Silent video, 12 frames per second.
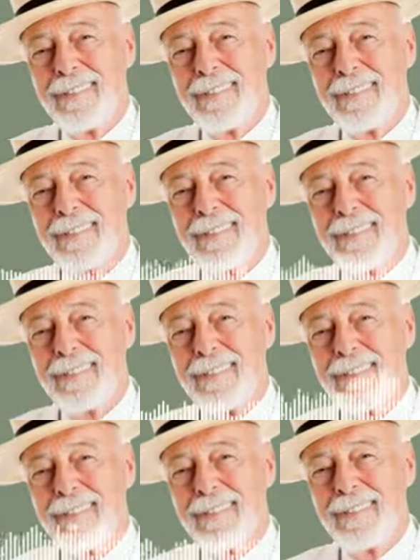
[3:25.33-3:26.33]
Go look
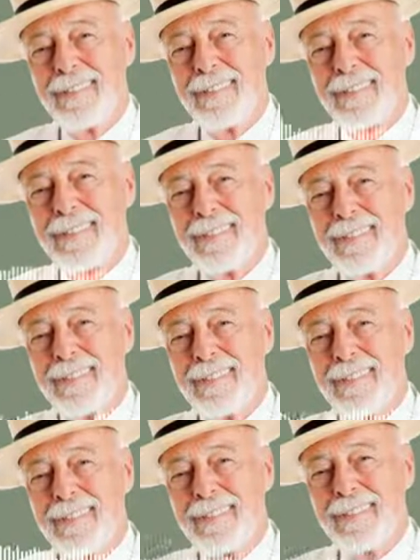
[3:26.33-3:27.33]
what happened to Mark
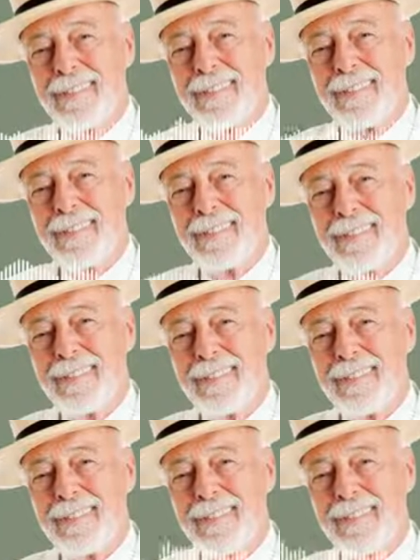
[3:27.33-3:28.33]
Richt out in Miami
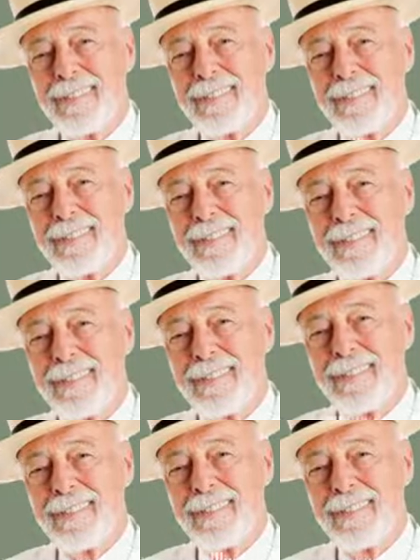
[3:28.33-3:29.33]
when he tried to put his
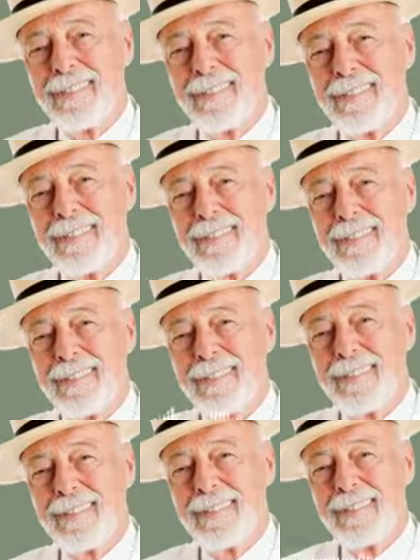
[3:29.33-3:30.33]
son as the
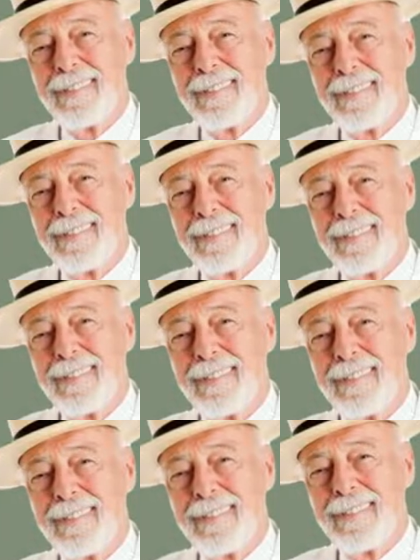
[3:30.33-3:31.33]
quarterback's coach.
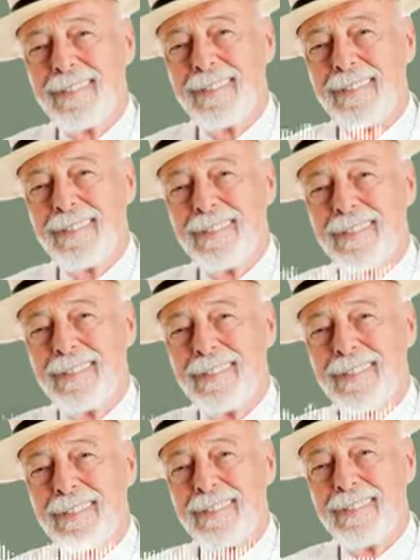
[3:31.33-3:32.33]
It didn't take
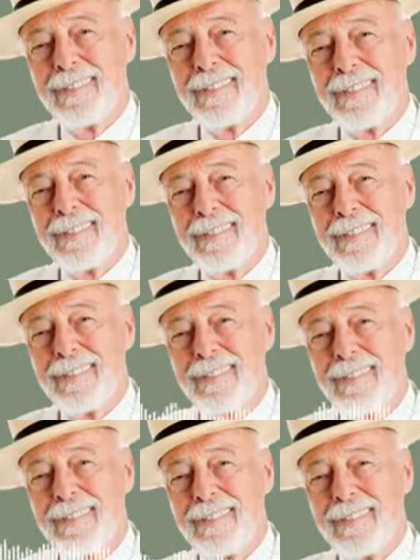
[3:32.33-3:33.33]
long for
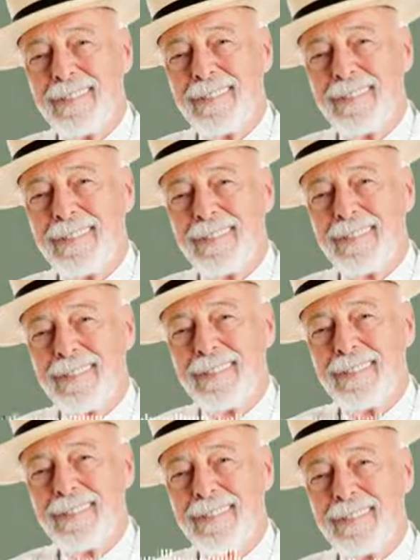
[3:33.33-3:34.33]
Miami to
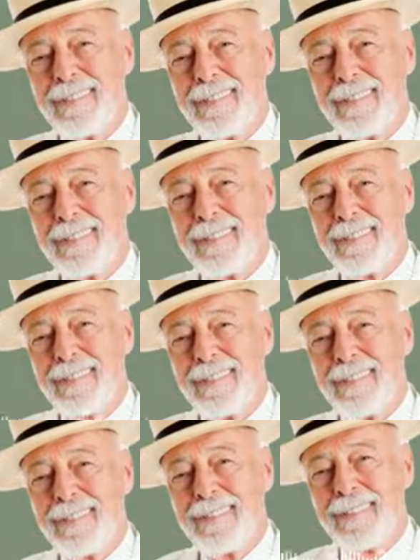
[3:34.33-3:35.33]
end that
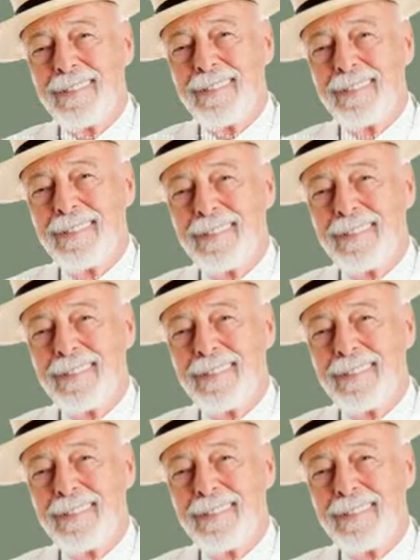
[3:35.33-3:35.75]
real quickly.